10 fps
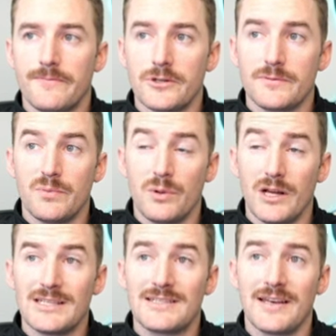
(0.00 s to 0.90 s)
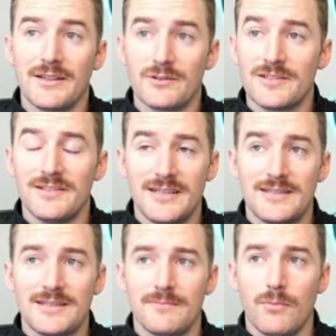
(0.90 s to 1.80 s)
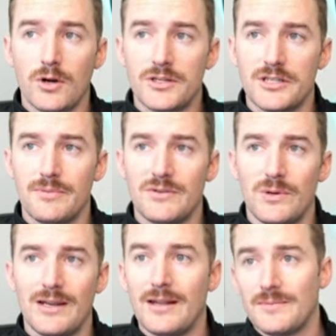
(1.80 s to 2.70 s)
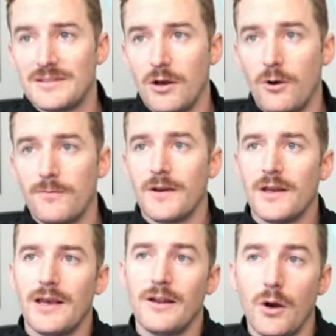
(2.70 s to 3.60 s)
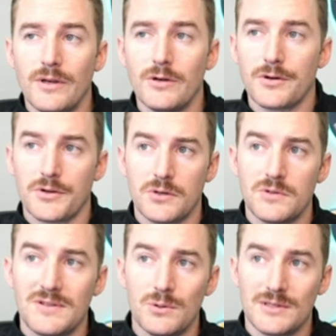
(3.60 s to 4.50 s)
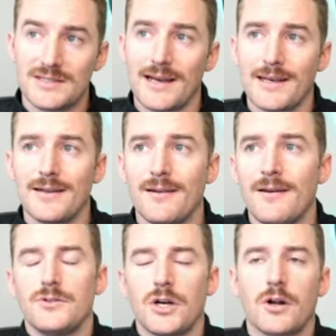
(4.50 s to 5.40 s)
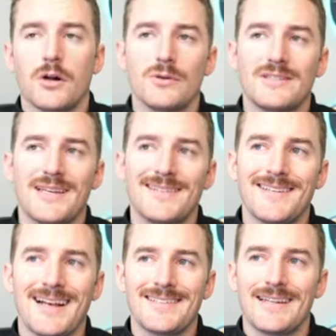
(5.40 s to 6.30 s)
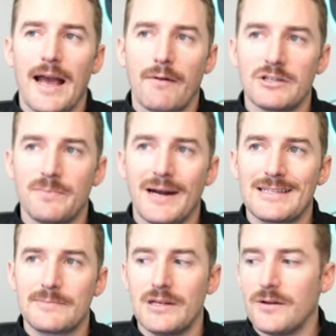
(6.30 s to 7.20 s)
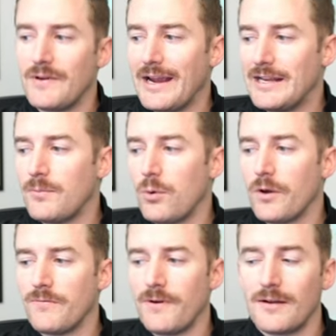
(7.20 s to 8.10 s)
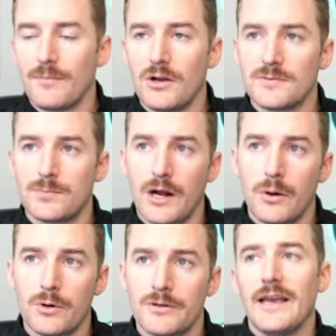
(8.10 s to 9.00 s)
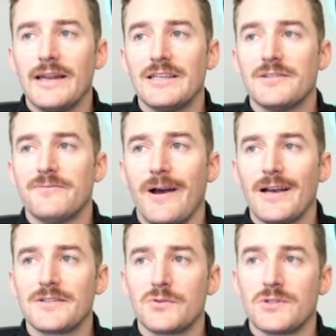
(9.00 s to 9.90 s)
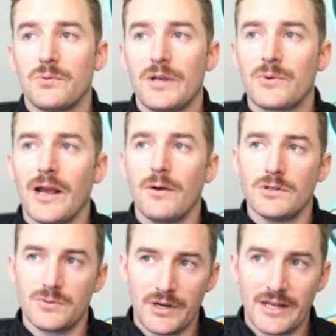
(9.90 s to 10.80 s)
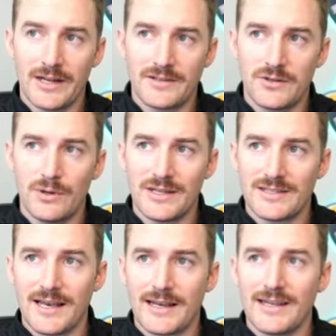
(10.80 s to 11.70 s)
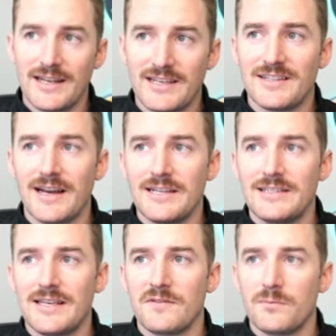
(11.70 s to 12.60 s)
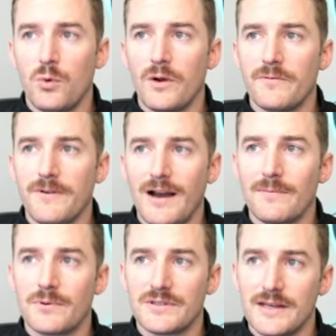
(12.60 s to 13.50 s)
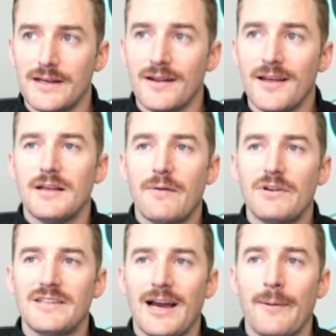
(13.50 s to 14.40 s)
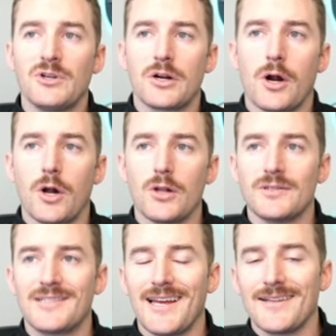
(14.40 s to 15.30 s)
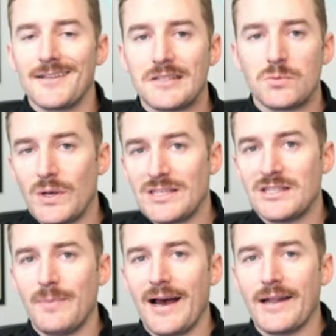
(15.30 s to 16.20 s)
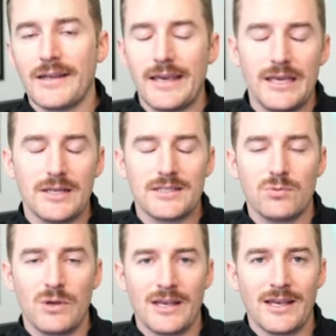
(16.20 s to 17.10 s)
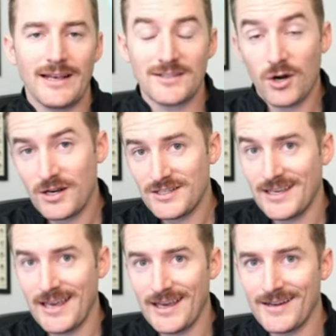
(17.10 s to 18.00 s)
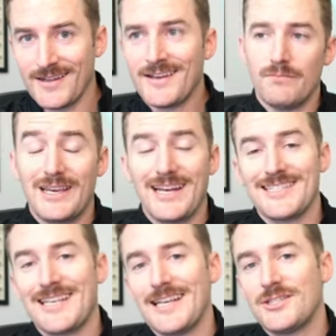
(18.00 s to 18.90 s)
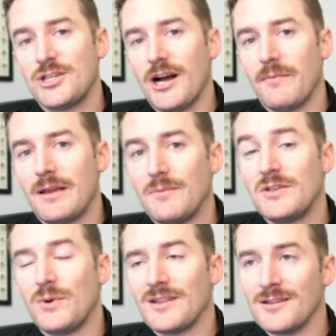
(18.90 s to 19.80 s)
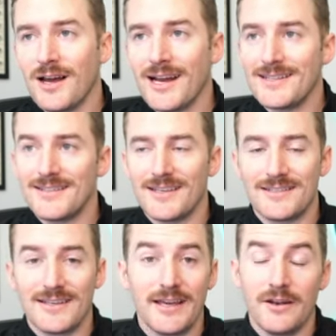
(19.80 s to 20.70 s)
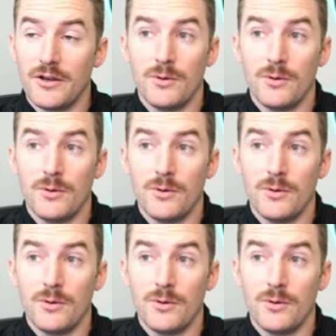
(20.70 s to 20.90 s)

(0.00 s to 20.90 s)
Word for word: first place, and there's a decent margin between himself and Oneil Cruz, who is second. Giancarlo Stanton has an average bat speed of 80.5 miles per hour, and his fast swing rate, which we'll get into in a second, is 97.5%. Every time Giancarlo Stanton swings the bat, he is swinging as hard as he can because his job in between the lines is to hit